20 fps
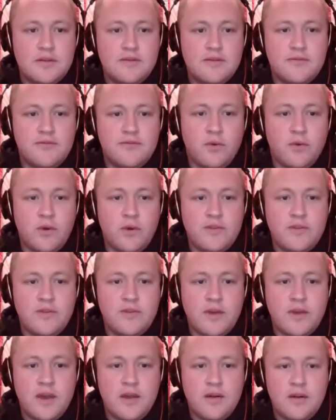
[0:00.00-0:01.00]

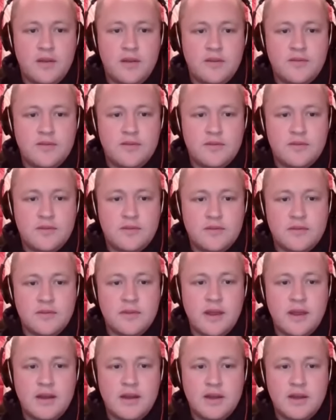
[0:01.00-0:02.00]
42 carries,
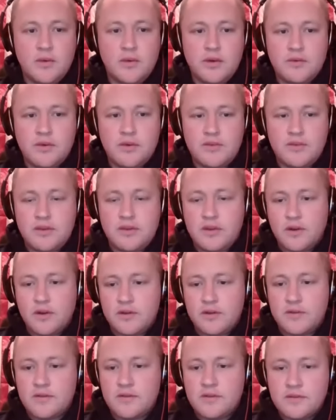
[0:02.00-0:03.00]
91 rushing
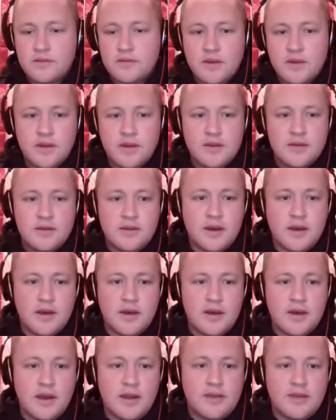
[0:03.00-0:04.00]
yards.
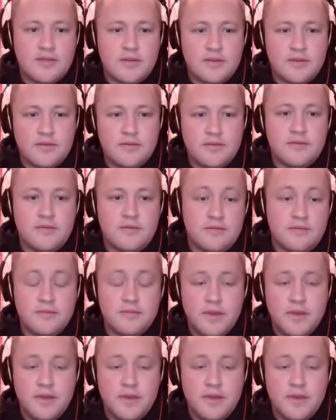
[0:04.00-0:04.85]
I guess it's close enough.